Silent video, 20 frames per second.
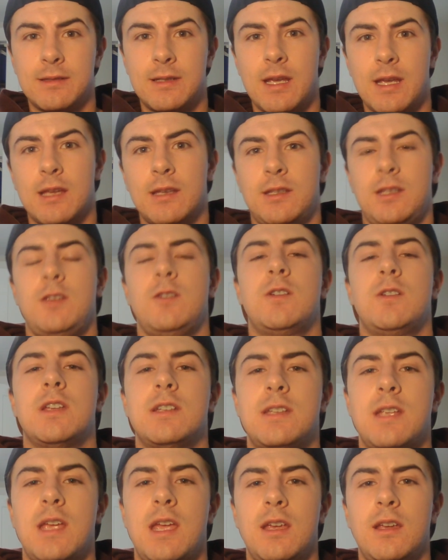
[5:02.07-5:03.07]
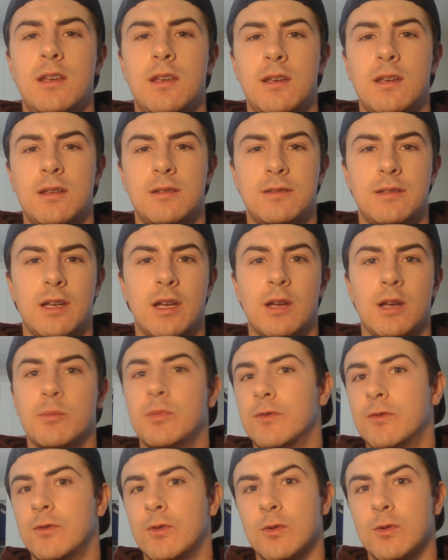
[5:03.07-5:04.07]
test you can take
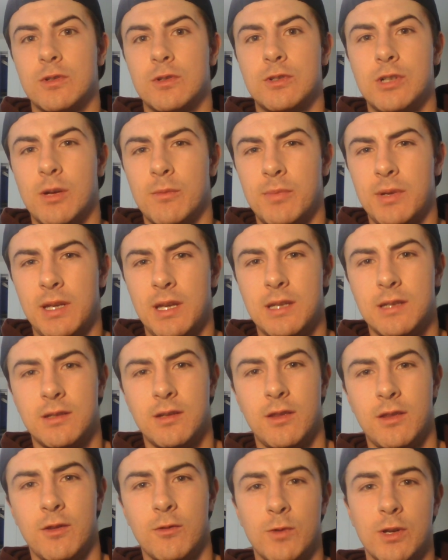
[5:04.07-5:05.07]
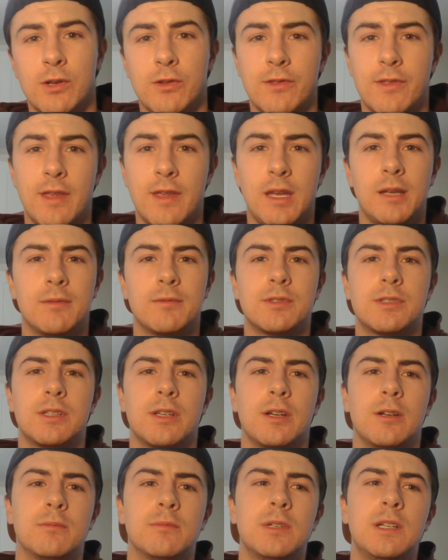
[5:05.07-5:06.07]
before jumping into the real thing.
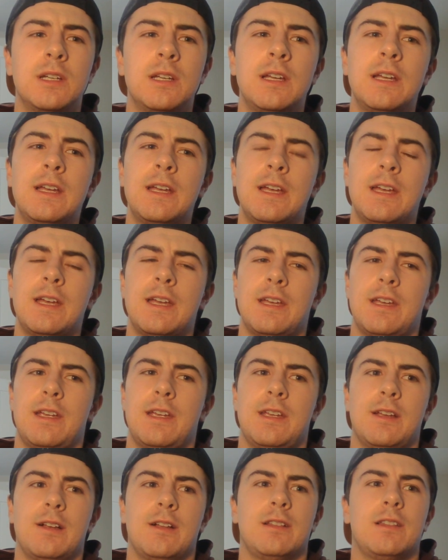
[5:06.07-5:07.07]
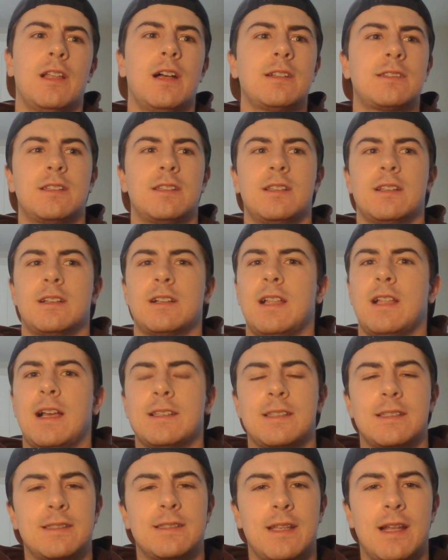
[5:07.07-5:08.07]
So, lots of the
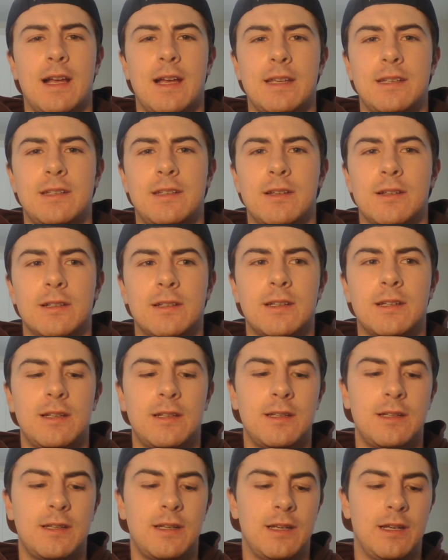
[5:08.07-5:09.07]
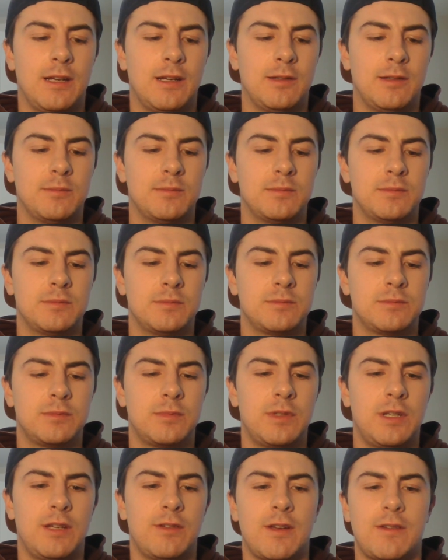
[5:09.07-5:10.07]
classes that I took,
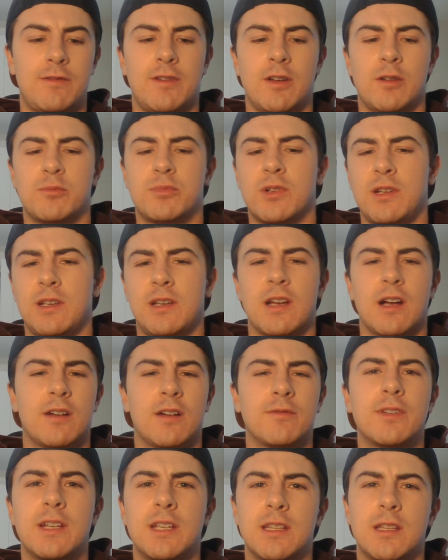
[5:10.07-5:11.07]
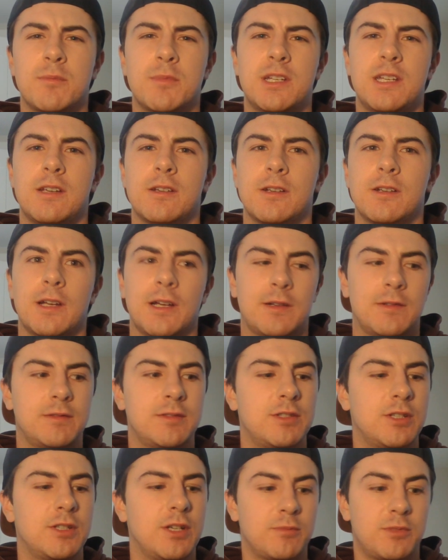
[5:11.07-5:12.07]
if I felt pretty confident in the material, I
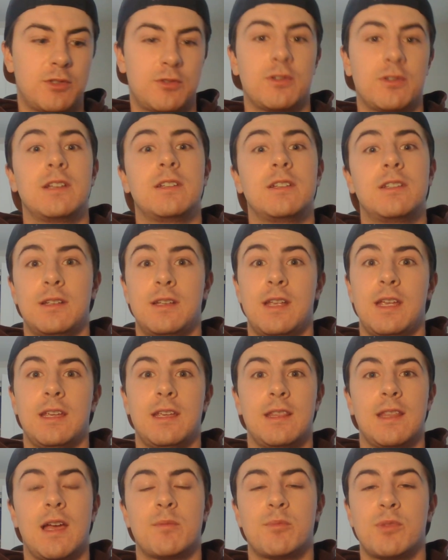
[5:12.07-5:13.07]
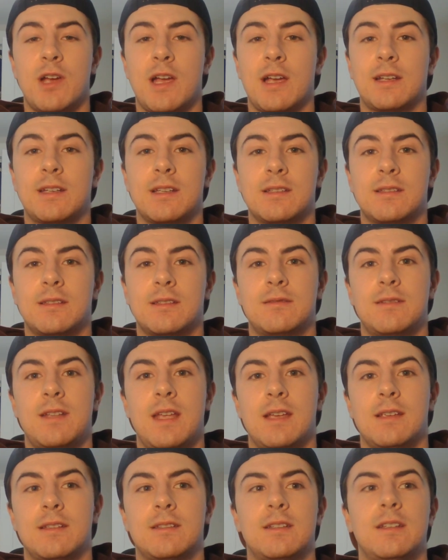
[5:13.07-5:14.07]
would jump straight to taking that practice
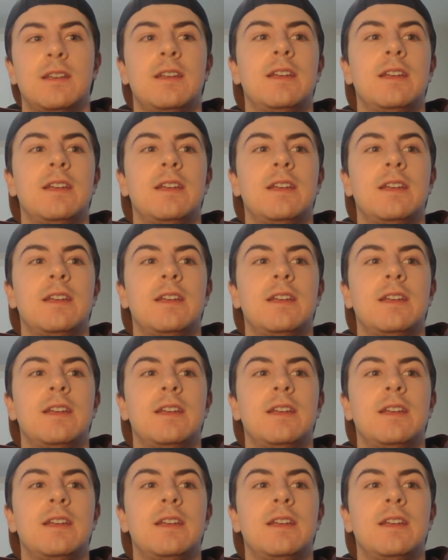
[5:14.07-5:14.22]
test.